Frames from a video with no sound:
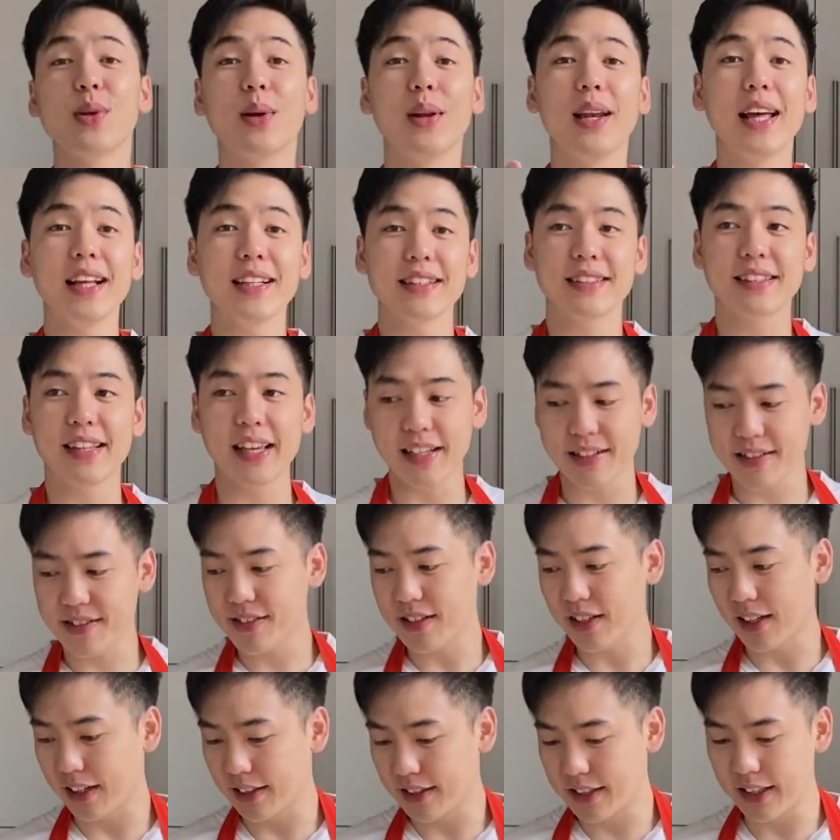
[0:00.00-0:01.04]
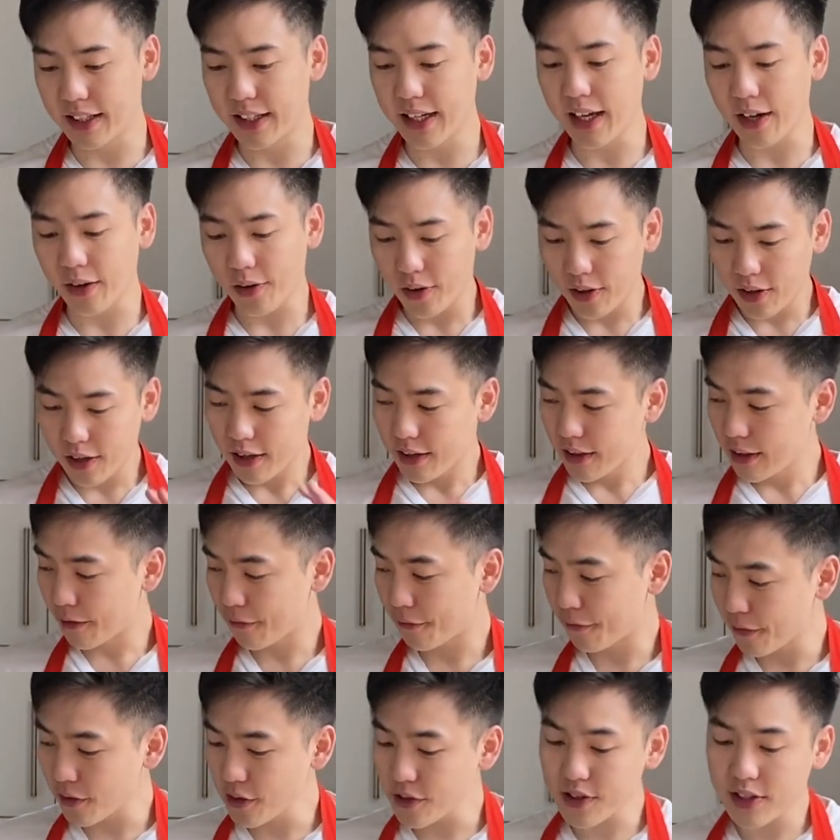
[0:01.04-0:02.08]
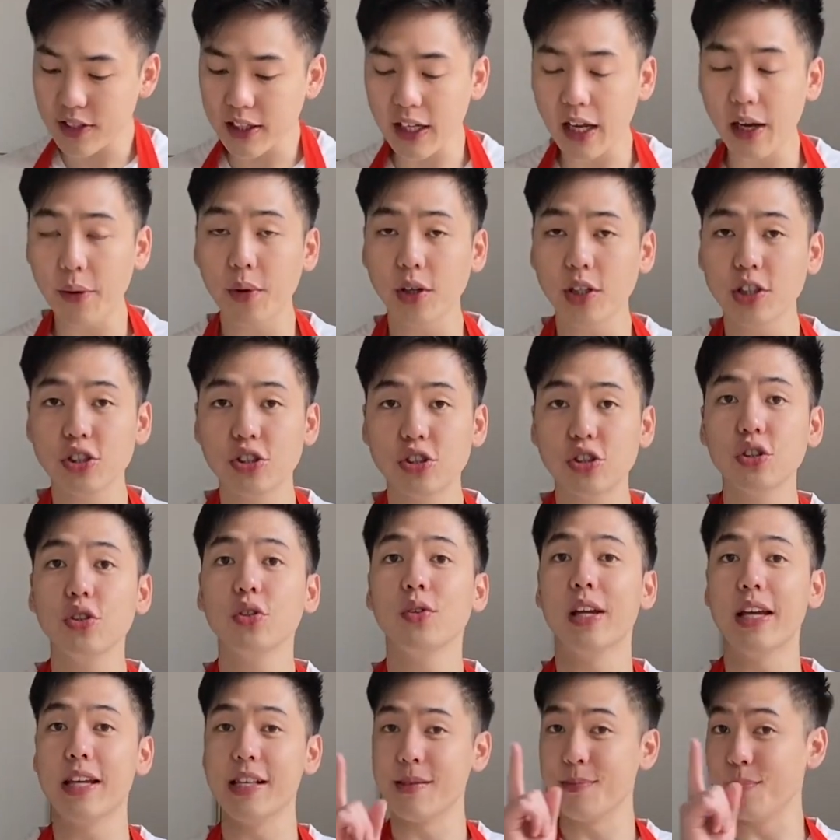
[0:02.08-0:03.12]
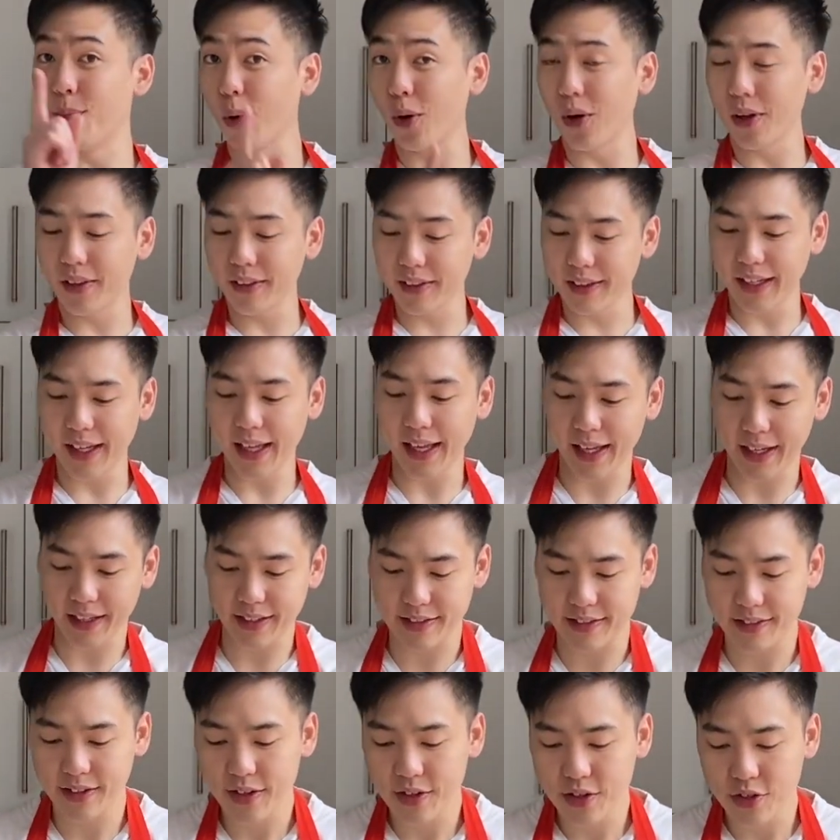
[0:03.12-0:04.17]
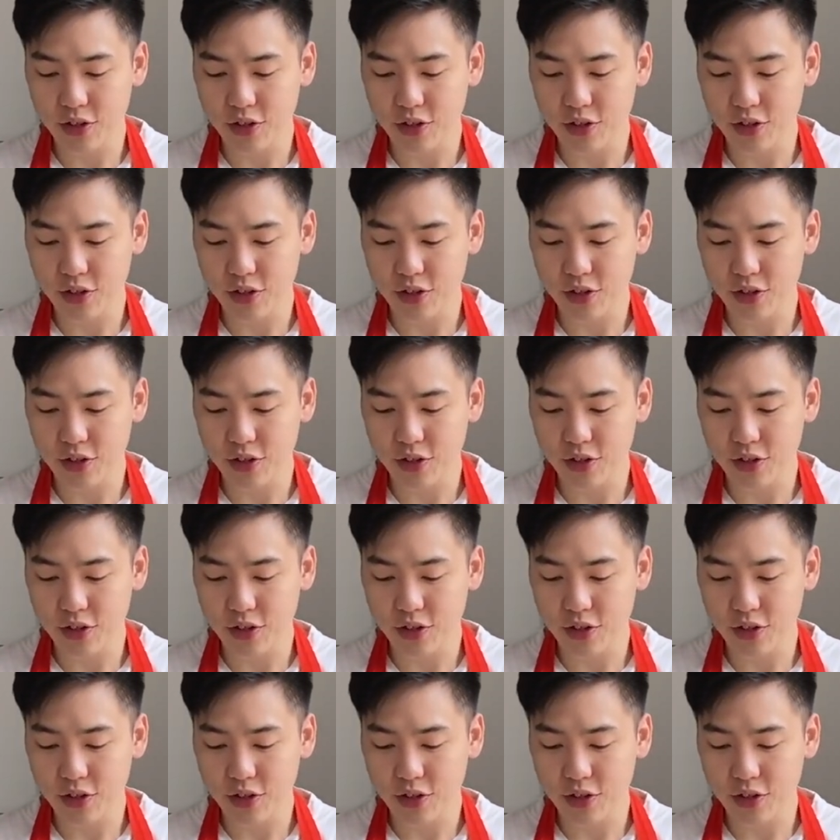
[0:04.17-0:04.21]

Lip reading: So let's get started now. The first thing I want to do is boil the eggs.